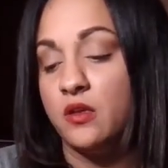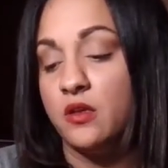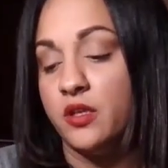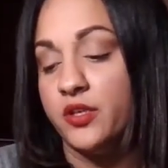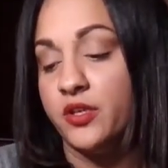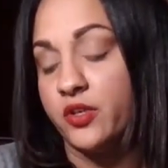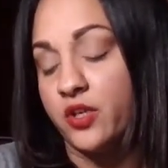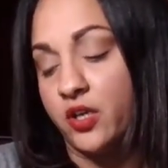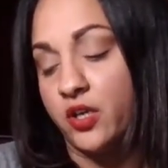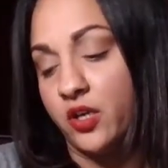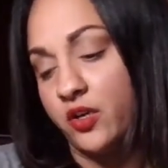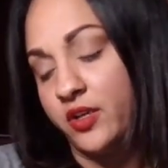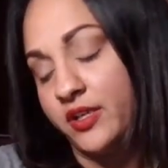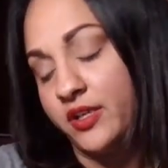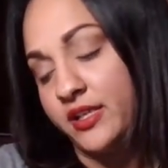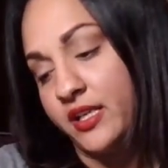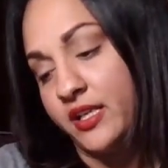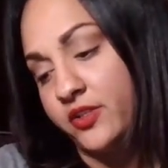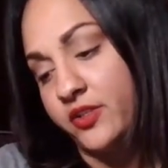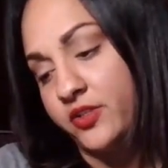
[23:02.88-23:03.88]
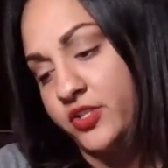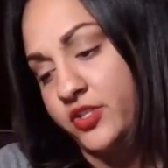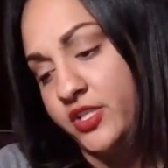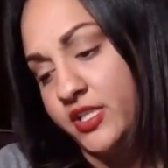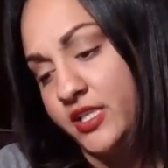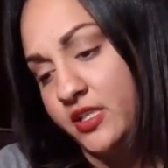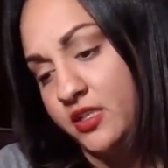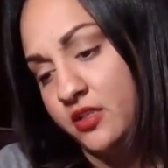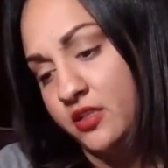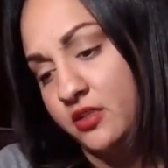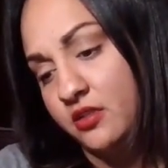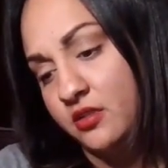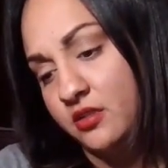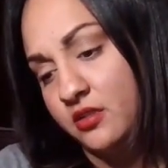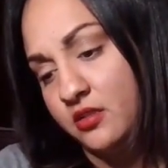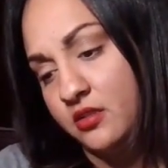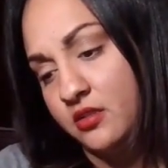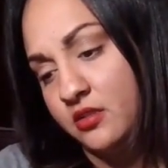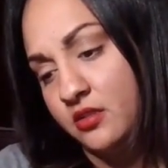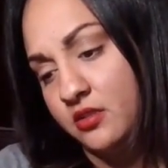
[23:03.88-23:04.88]
In your current energy,
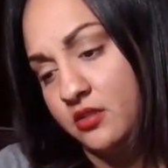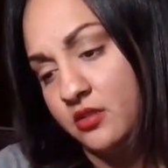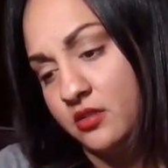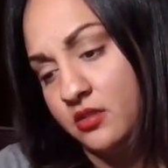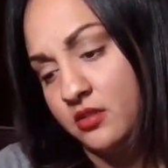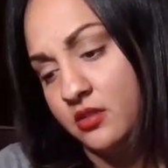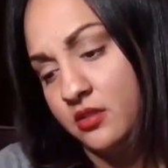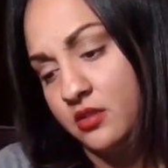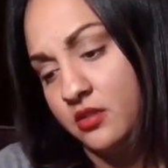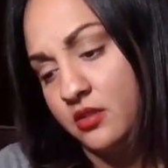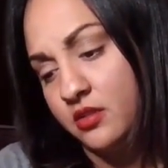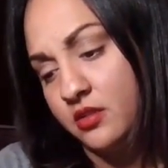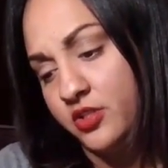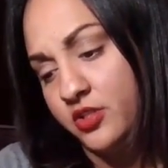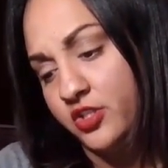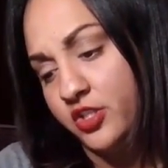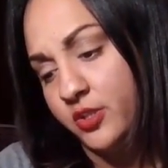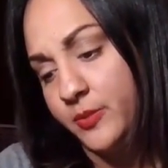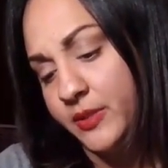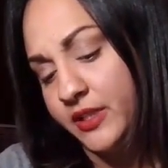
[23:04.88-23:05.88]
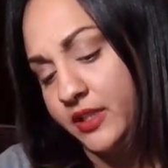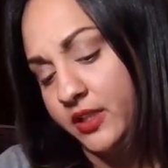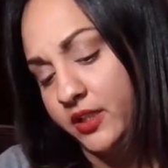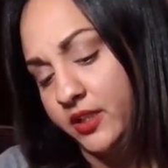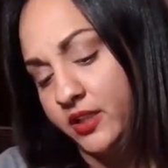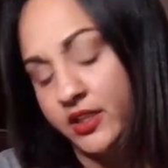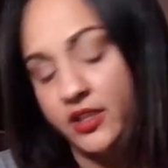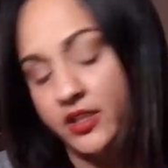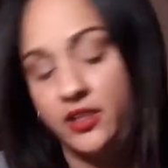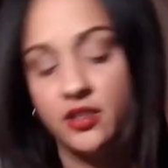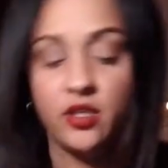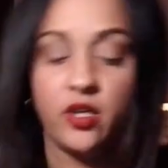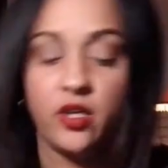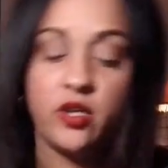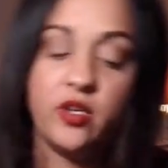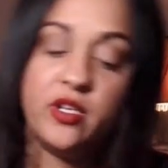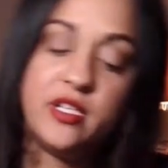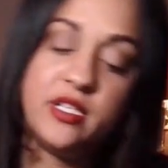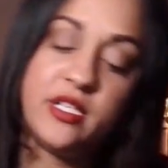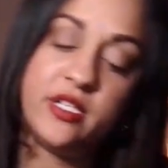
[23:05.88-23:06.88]
show me clearly.
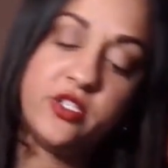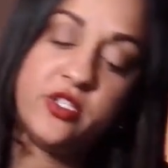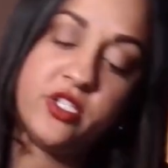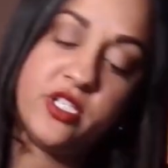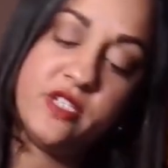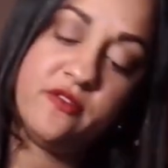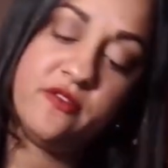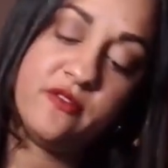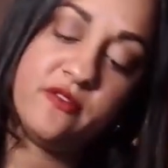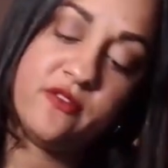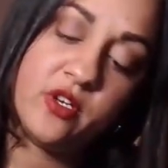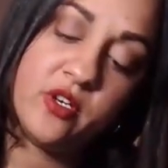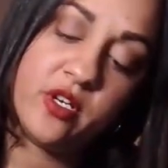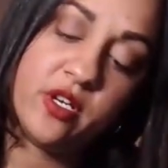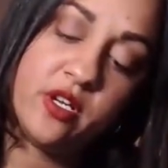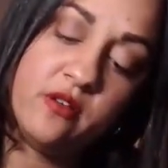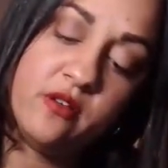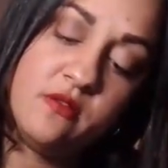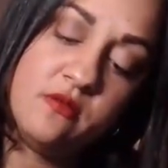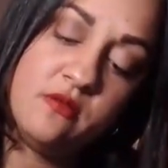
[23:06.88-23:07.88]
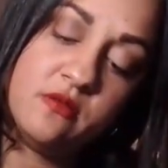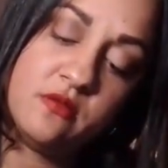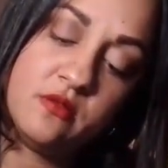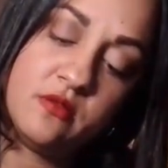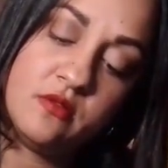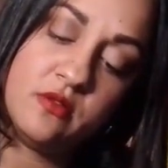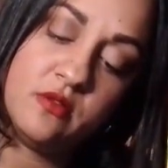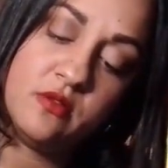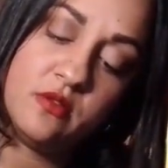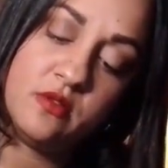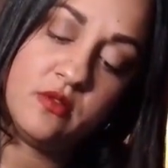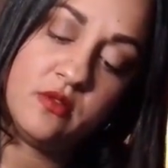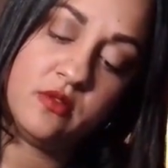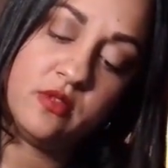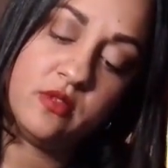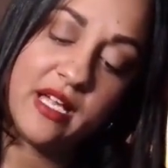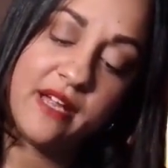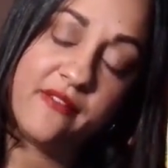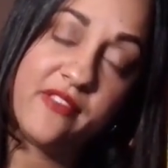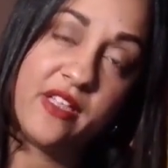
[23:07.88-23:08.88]
Current energy for Virgo.
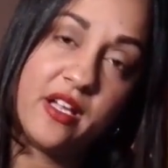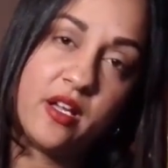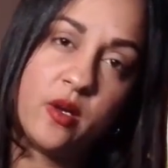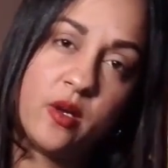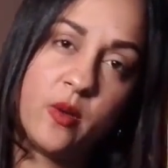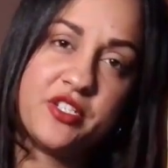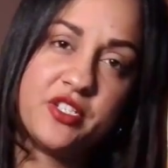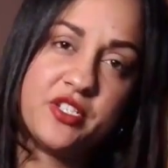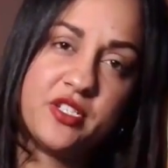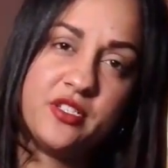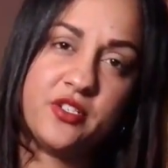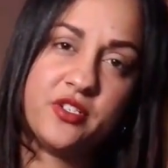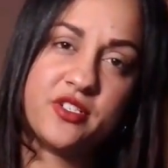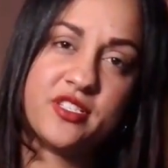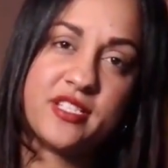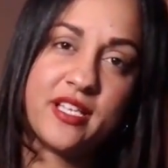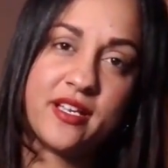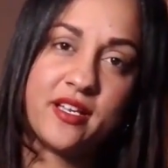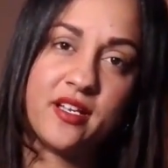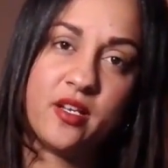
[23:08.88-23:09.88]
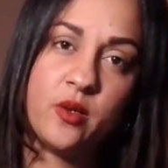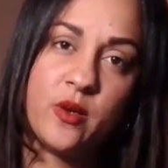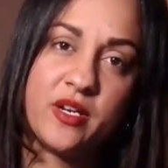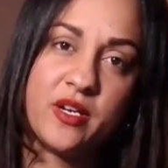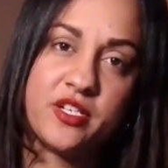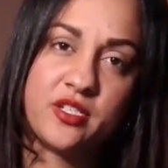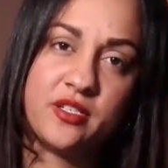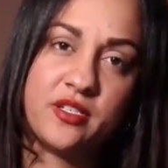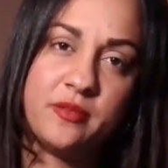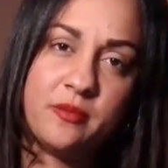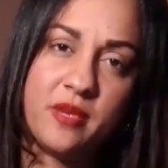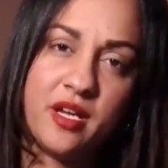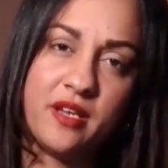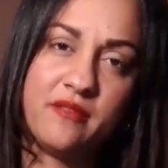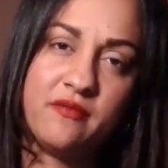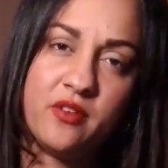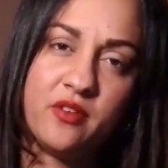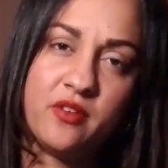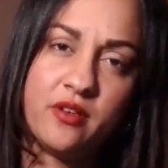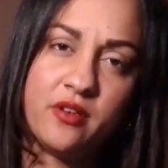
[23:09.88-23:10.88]
Have that question, your second question in
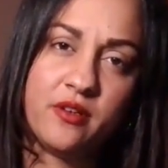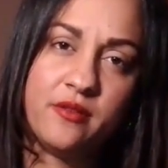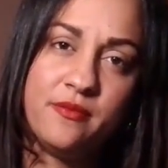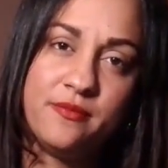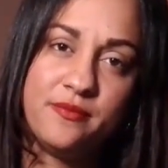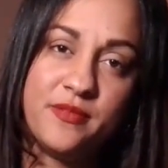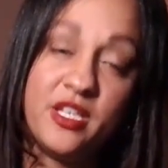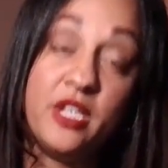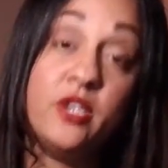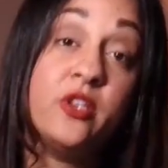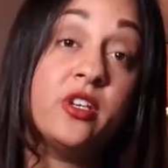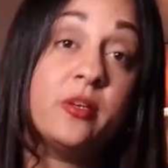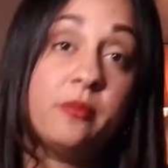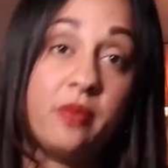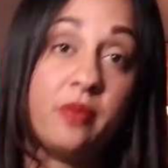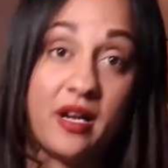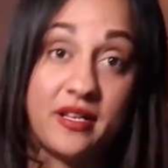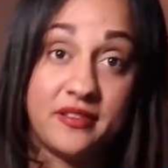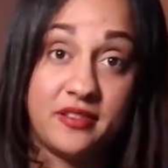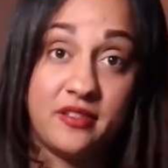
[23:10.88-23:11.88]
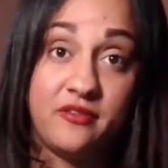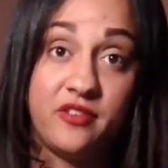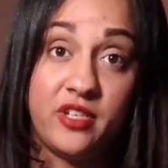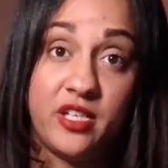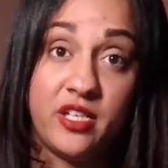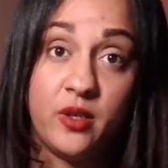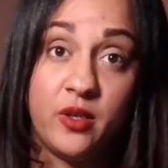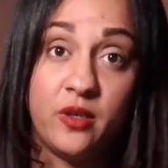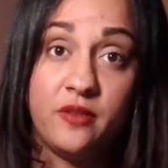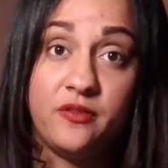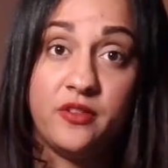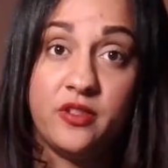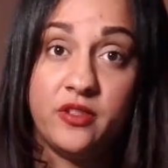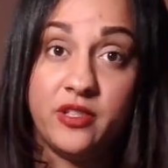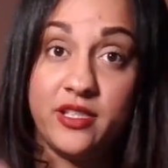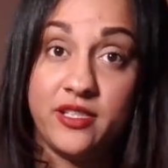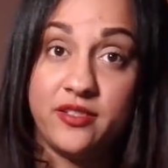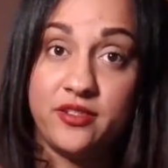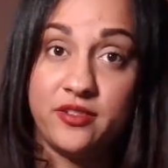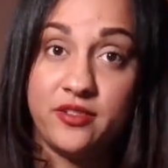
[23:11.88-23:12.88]
mind, Virgo. You can pause the video if you
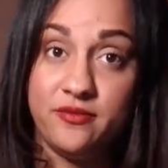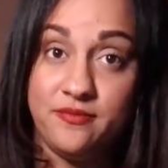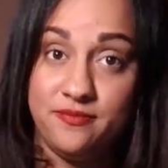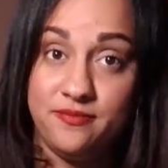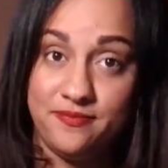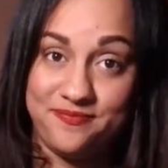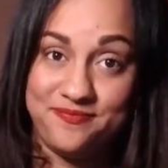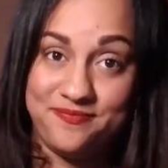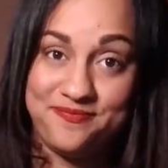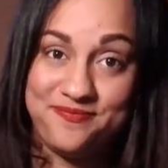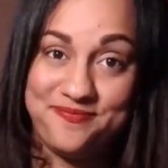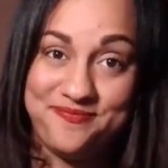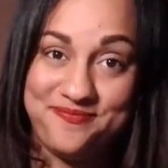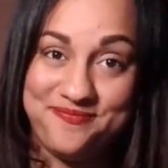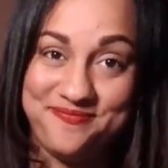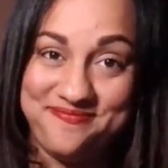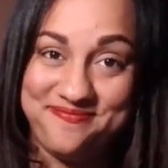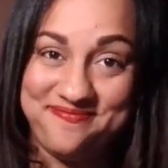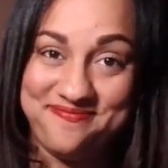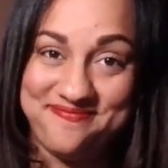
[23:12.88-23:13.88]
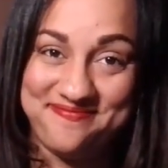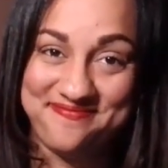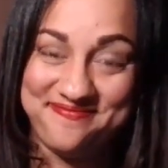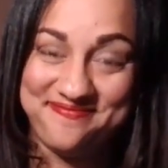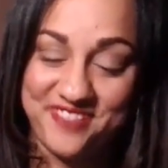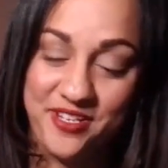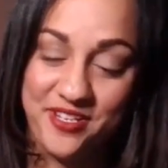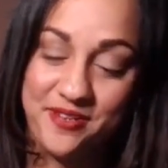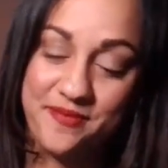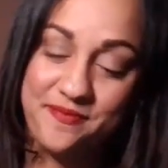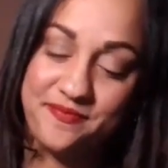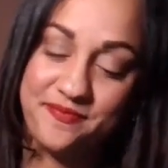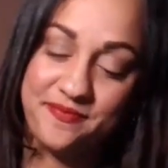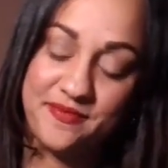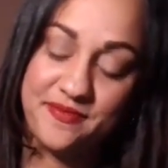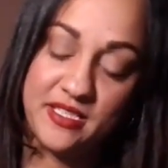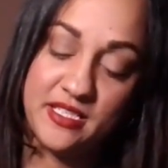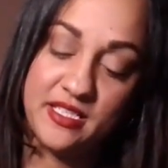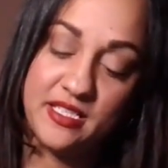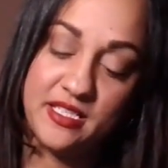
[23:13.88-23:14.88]
need to. Okay.
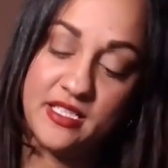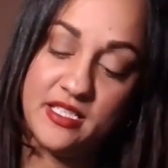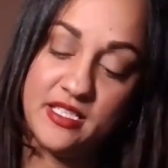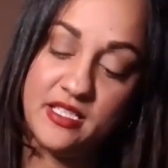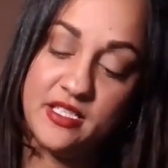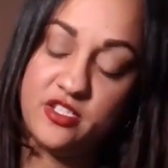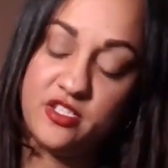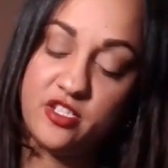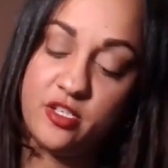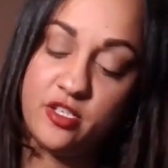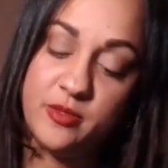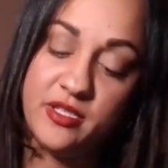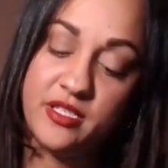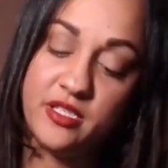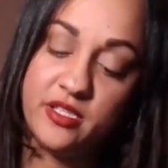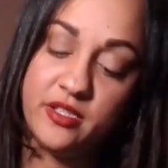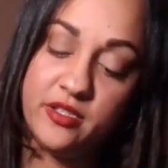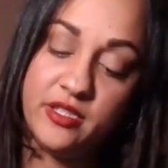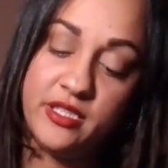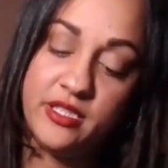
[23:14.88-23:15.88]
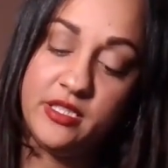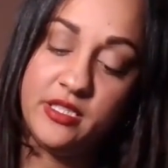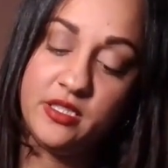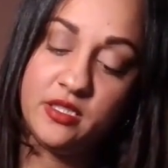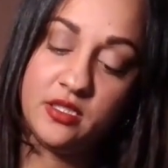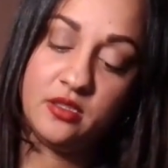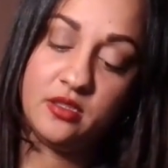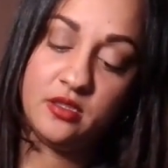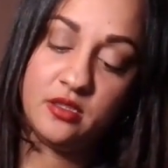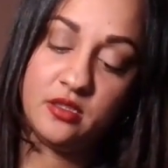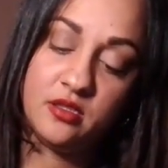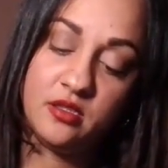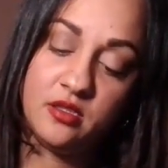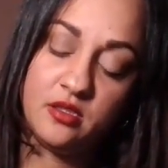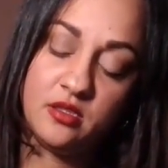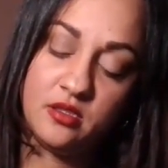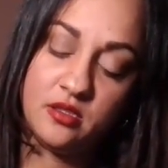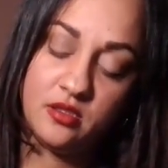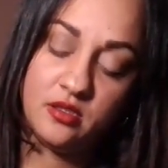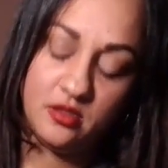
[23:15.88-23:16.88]
Show me clearly.
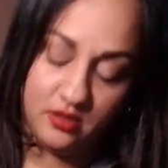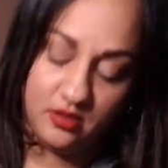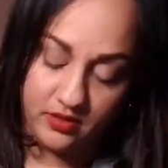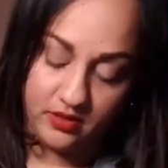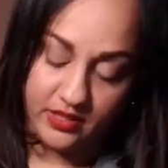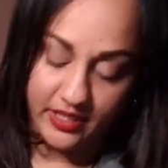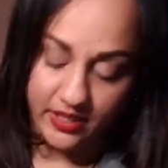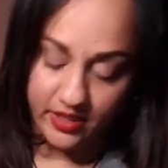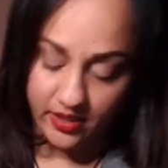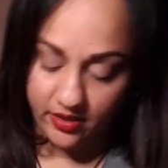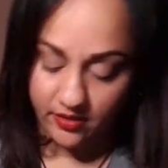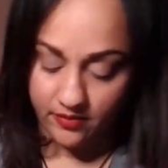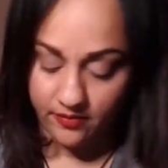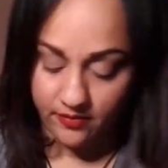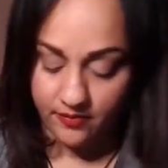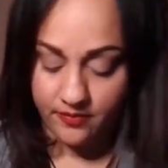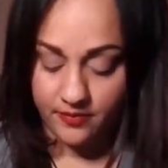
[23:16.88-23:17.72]
Thank you.